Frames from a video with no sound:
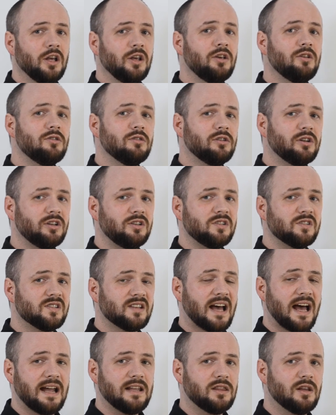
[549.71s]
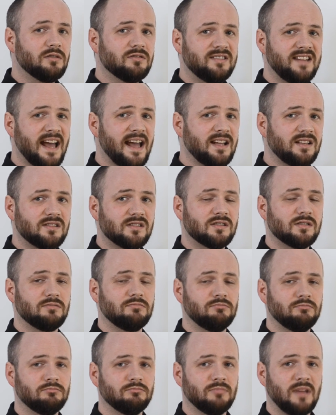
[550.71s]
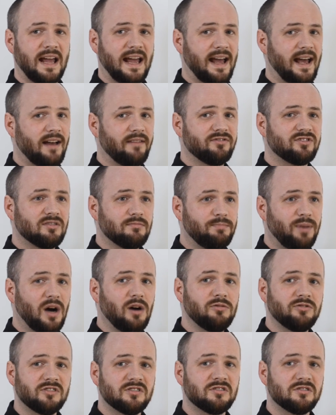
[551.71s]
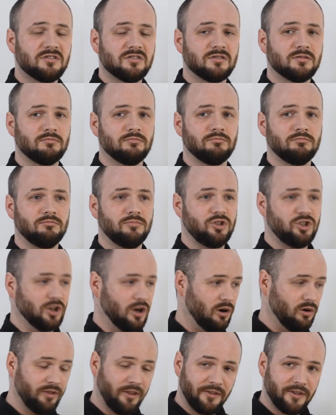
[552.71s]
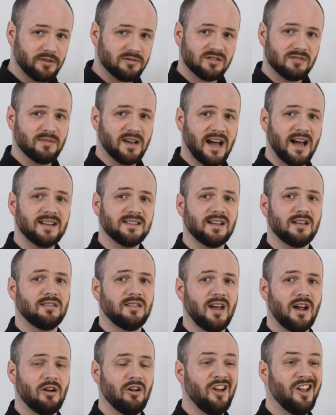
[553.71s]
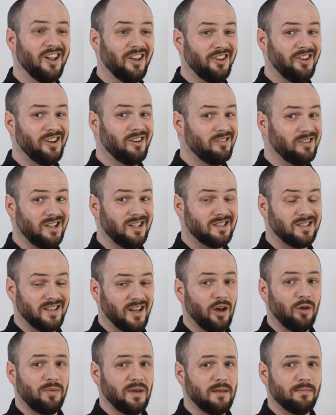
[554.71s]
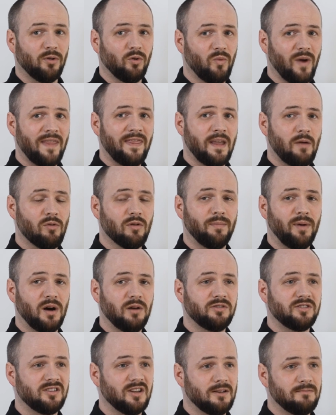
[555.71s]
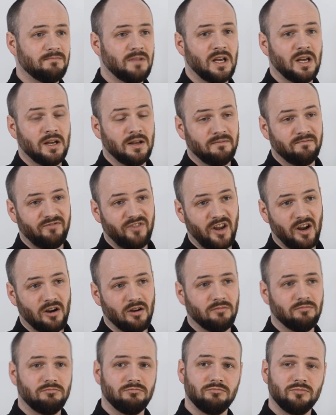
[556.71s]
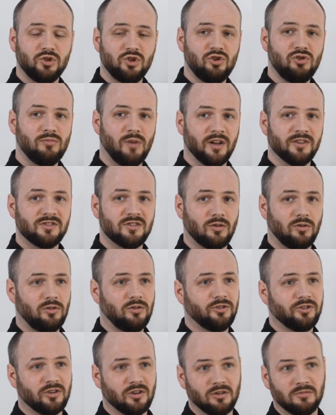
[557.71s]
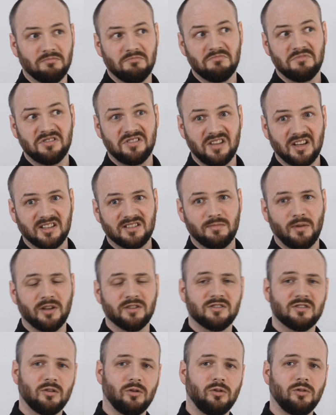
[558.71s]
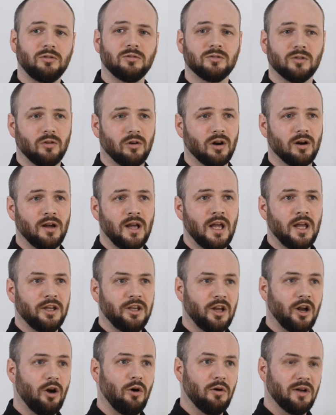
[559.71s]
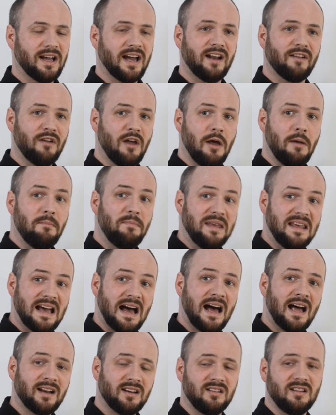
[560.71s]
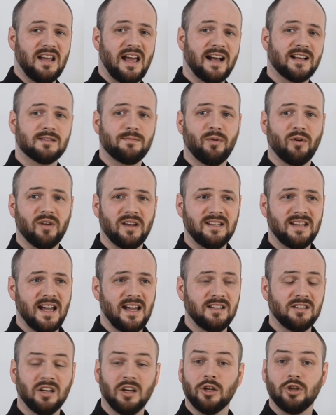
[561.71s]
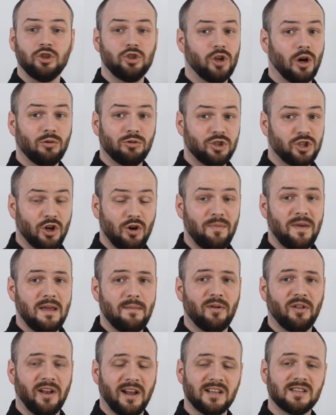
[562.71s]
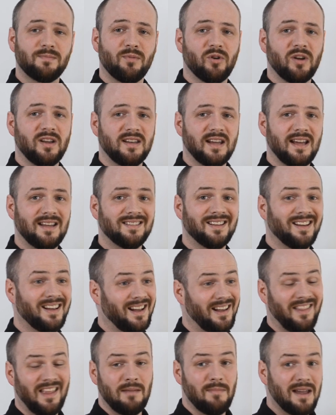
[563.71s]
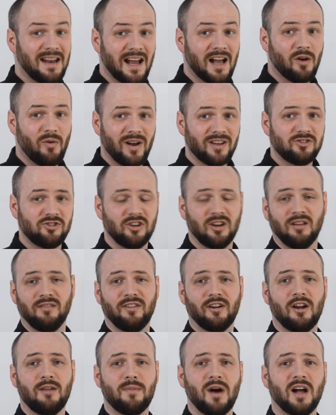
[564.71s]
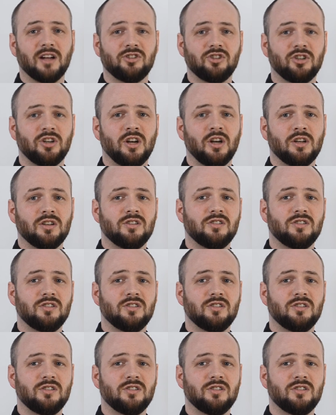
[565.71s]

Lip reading: You could just hide those dates, have some posts, show that there's some content there. You don't need to tell people when they were posted. They're 2 months old or 6 months old, or kind of beyond the expiry date. Don't show people an expiry date, and they may not question it very much.